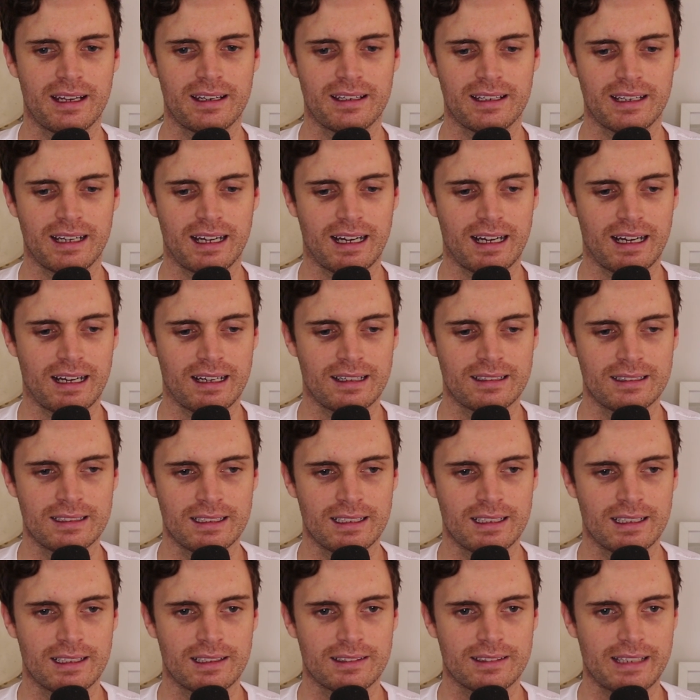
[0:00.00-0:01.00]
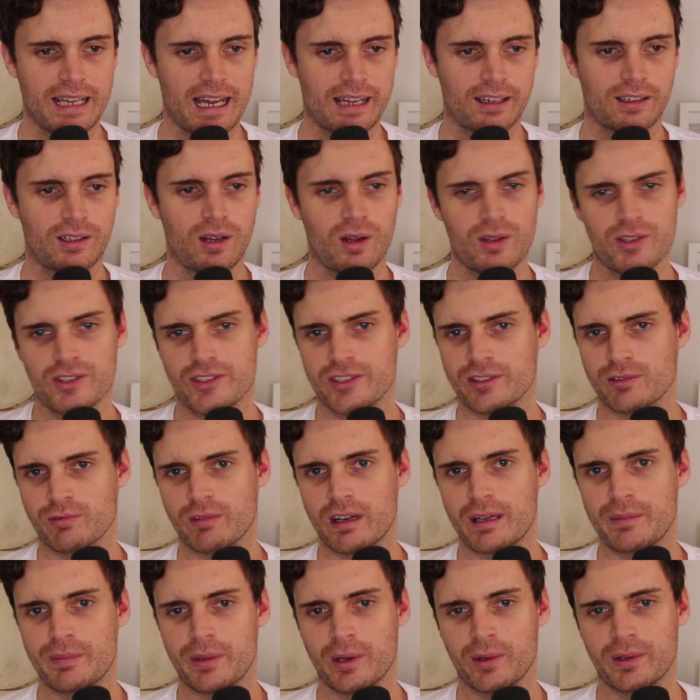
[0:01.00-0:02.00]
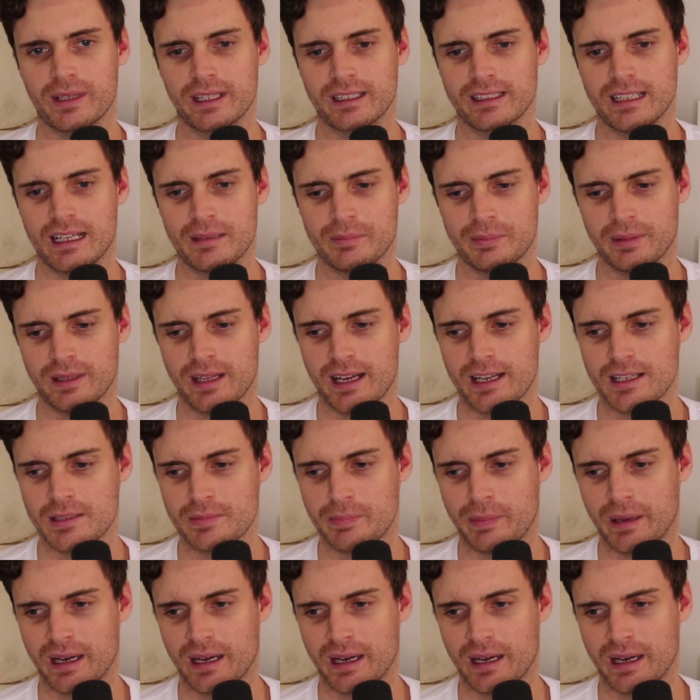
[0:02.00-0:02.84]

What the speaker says: And, yeah, constant rebuilding that place.